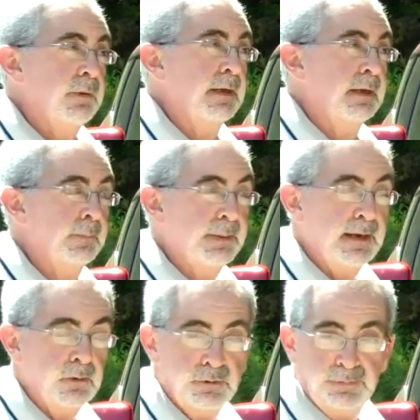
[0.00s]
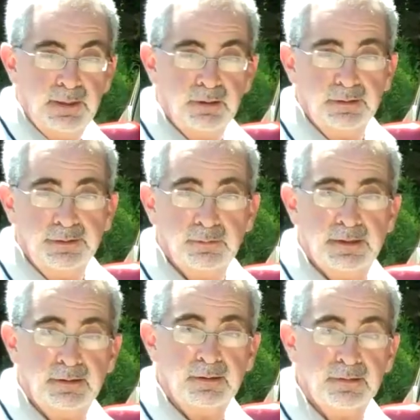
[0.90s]
bringing your horsepower to
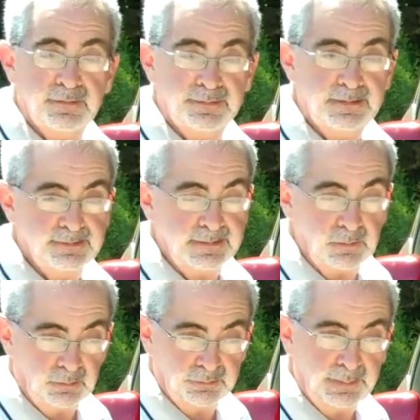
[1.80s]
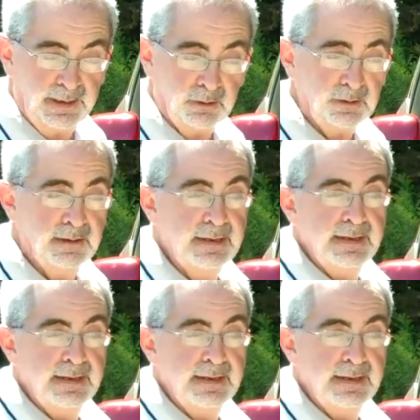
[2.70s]
360 horsepower,